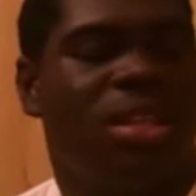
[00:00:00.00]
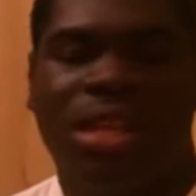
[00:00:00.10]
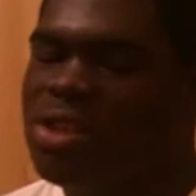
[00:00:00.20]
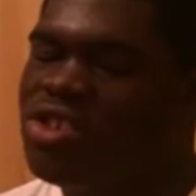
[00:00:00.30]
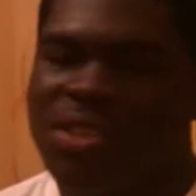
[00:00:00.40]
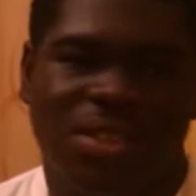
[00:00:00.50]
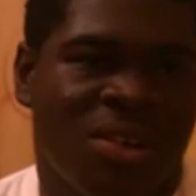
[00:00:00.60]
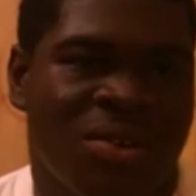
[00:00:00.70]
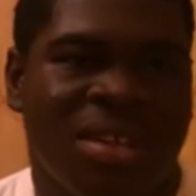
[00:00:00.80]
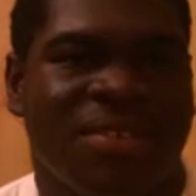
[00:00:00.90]
They'll just
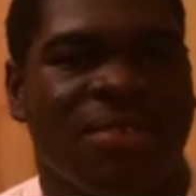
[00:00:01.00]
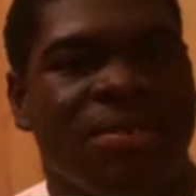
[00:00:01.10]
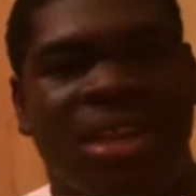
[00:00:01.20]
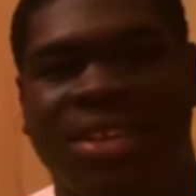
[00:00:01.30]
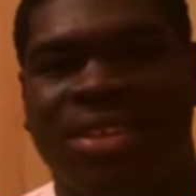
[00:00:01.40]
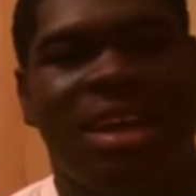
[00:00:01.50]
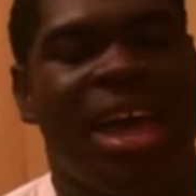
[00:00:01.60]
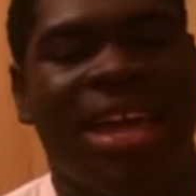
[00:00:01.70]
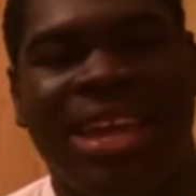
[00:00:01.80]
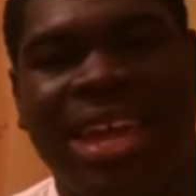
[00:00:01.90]
sound as good as the
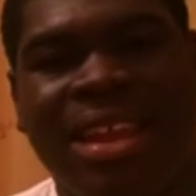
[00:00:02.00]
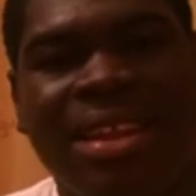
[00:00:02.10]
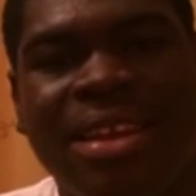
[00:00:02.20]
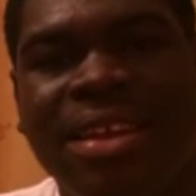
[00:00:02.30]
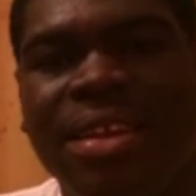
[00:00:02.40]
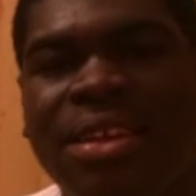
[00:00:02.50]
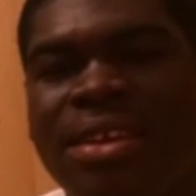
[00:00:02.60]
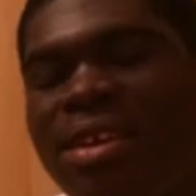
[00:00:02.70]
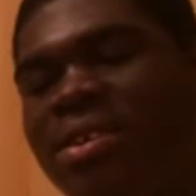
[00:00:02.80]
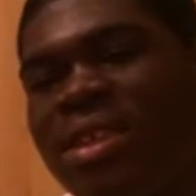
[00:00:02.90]
high end,
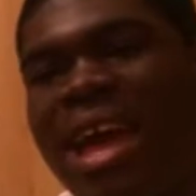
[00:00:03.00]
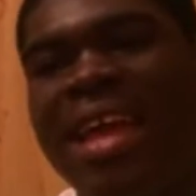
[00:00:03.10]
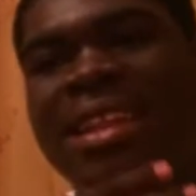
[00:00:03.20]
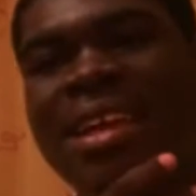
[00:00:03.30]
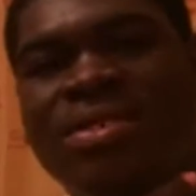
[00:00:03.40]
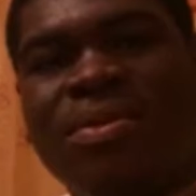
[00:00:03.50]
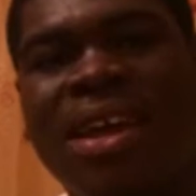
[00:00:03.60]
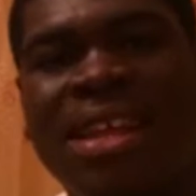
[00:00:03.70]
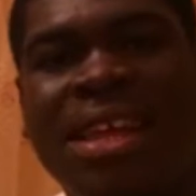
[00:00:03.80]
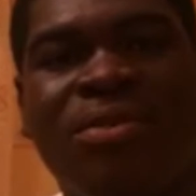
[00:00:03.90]
and that's
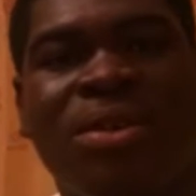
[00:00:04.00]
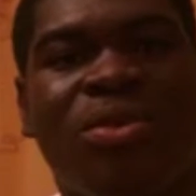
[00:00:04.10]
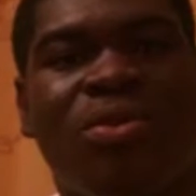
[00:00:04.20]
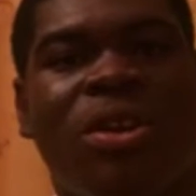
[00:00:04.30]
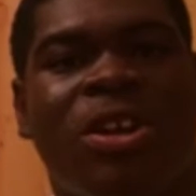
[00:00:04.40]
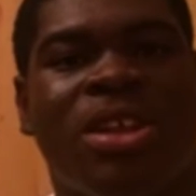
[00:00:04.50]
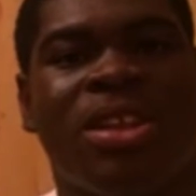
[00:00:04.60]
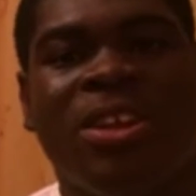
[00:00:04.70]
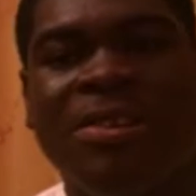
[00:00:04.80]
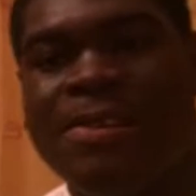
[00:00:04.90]
why I like with
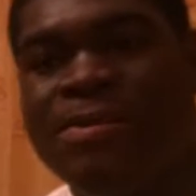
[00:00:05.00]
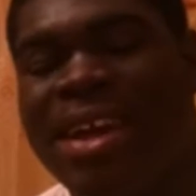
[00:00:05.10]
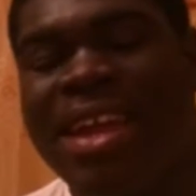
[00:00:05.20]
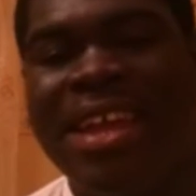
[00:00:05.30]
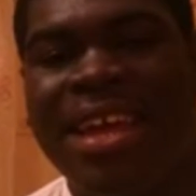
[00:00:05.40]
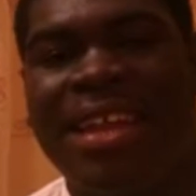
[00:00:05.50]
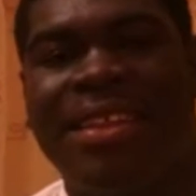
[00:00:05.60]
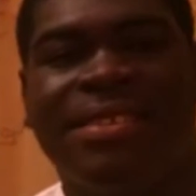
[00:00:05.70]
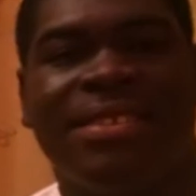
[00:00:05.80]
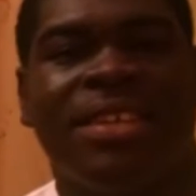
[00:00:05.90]
Aquarian. Their low end
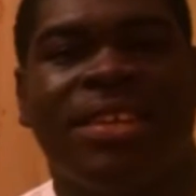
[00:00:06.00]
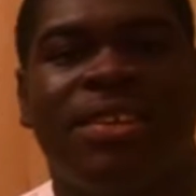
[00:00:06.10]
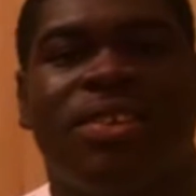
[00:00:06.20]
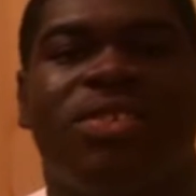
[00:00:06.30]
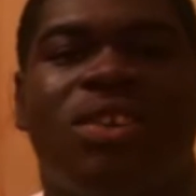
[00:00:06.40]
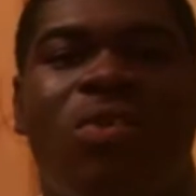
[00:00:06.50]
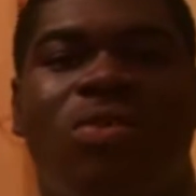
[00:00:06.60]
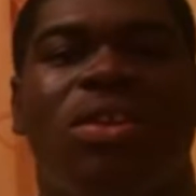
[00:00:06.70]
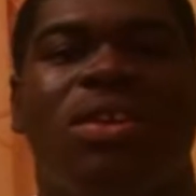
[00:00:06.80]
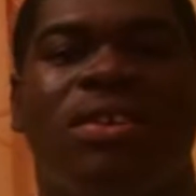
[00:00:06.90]
heads sound